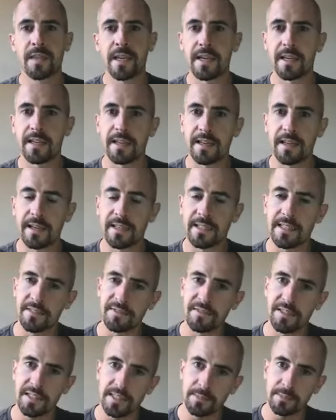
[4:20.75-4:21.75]
I, I
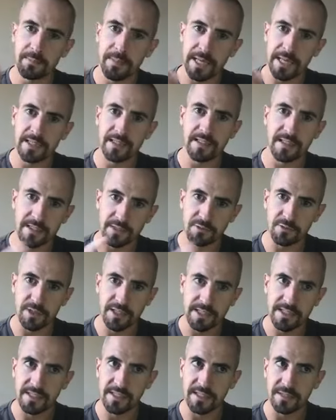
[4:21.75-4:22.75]
definitely did better this
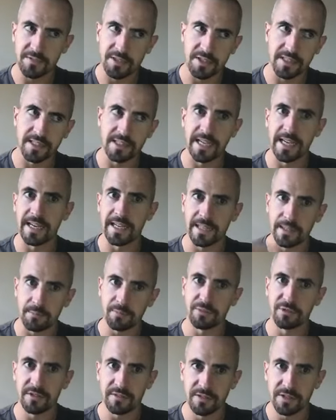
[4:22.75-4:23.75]
race than I've done any
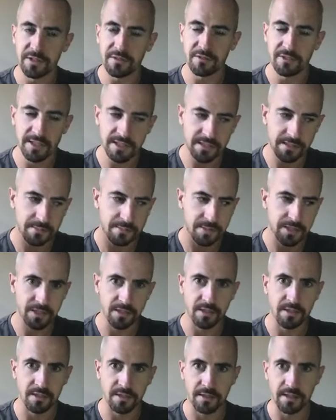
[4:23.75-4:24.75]
previous race,
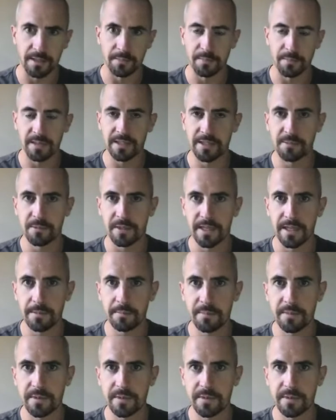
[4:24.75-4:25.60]
so I'm pleased with that.